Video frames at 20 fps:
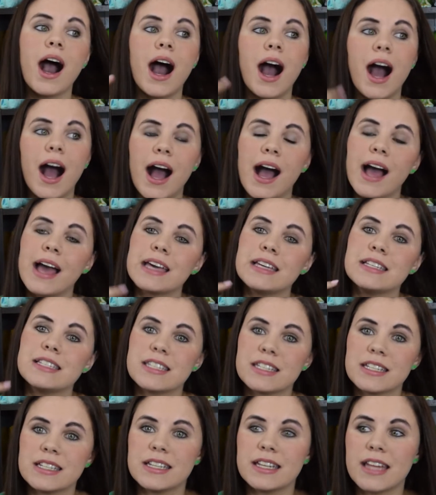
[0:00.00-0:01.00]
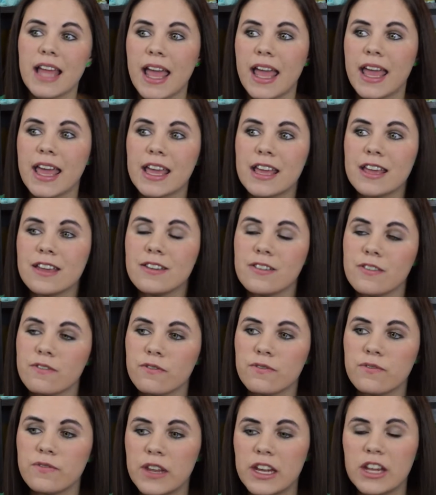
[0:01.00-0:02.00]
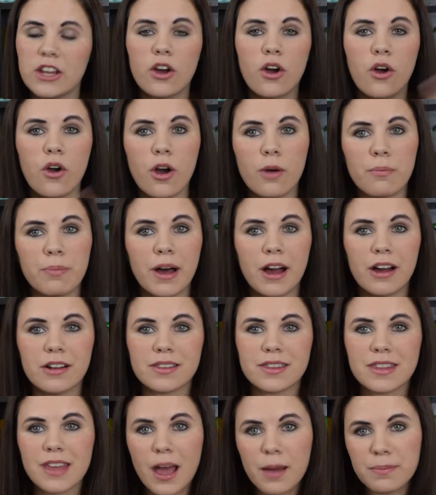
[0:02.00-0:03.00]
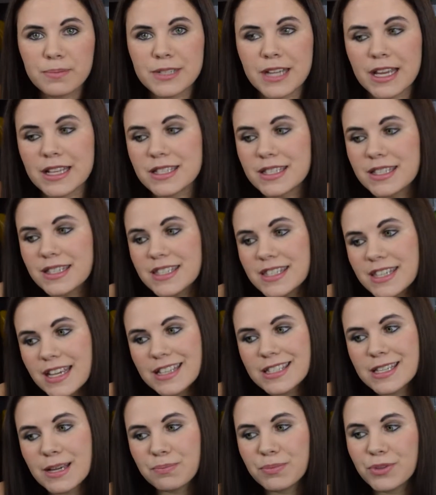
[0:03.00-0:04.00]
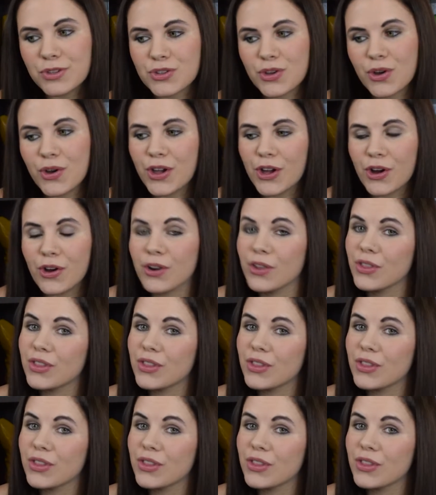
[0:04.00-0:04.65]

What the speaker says: I did a video about the updated setup that's going on